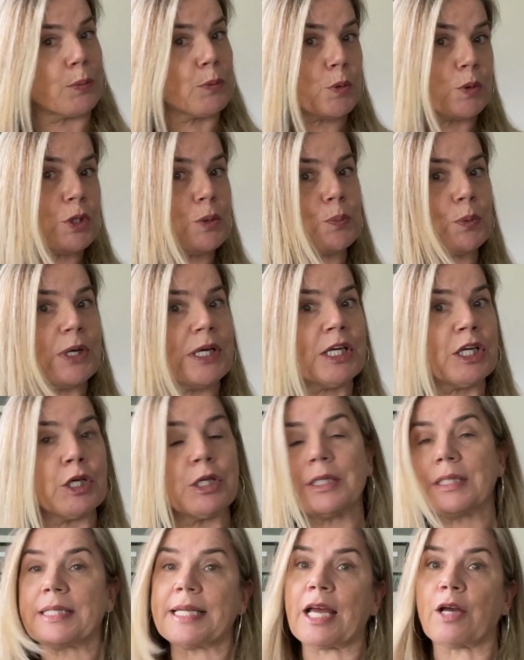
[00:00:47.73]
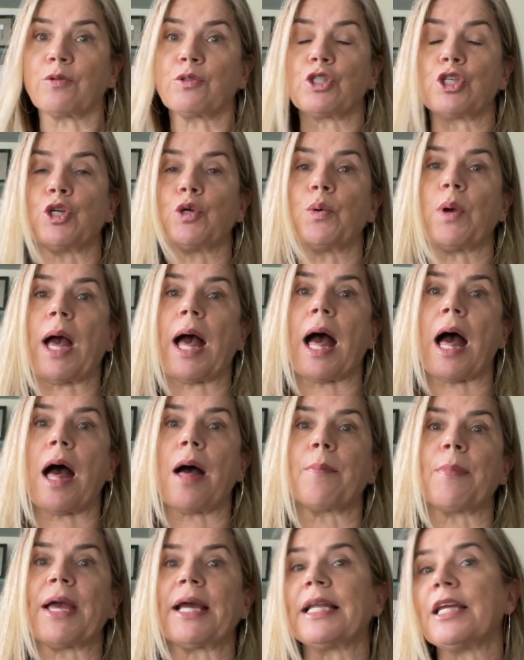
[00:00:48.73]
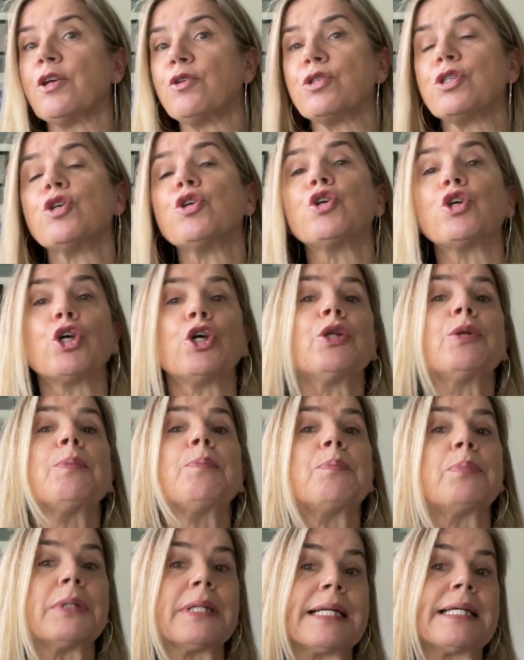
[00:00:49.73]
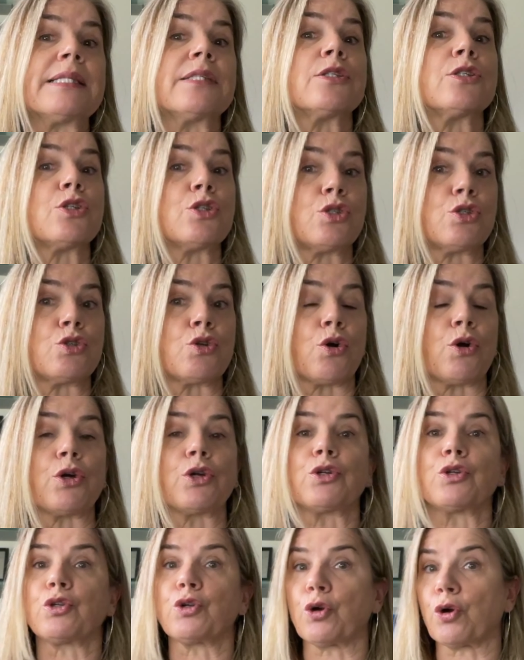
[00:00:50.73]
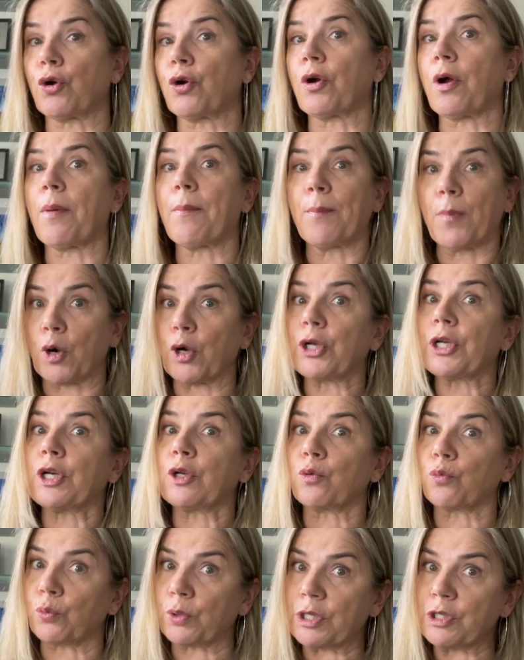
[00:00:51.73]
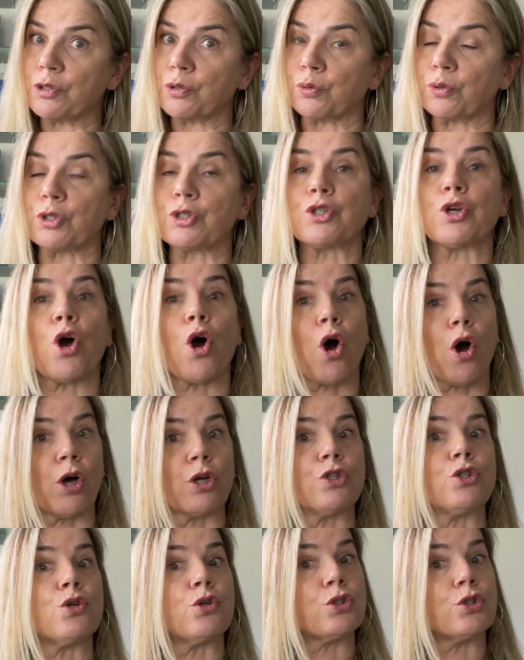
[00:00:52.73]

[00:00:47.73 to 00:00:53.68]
going to break it down to you. And here's a good place to start your market research on your